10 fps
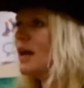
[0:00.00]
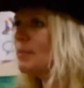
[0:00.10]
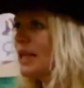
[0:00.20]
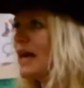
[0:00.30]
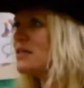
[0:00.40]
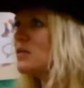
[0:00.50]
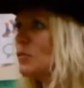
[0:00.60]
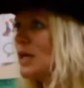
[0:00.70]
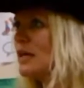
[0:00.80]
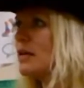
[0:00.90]
up last
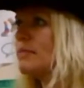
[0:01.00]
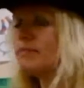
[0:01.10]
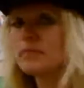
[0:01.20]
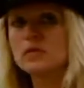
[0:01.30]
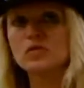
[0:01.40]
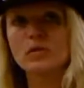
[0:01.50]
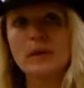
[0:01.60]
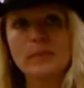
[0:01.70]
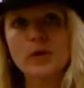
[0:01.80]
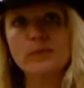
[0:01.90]
week? Do you
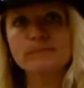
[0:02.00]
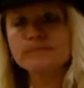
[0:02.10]
remember?